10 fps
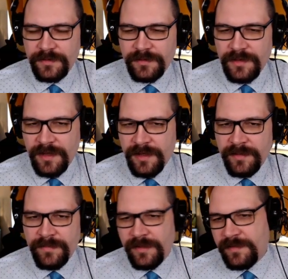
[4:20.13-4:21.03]

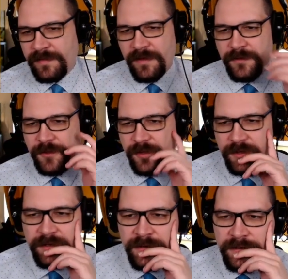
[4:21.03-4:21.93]
Don't be so
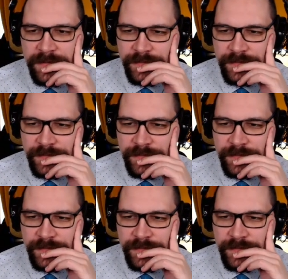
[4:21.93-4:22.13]
sure.